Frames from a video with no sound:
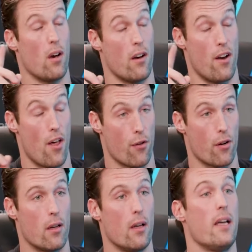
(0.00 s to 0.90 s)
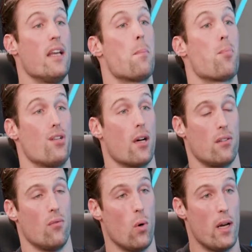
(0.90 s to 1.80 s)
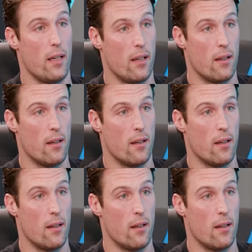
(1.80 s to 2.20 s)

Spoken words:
another in a productive way.